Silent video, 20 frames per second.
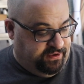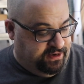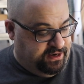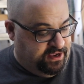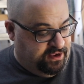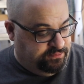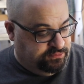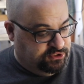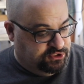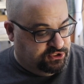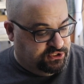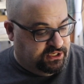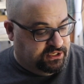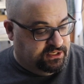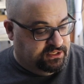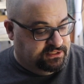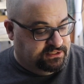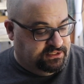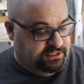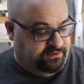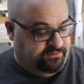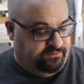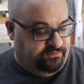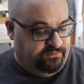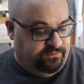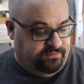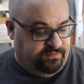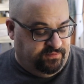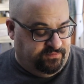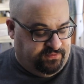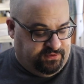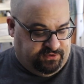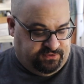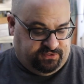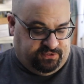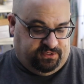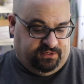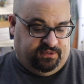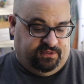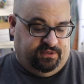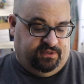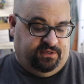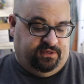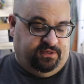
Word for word: and now I'm just checking to see if, if there's a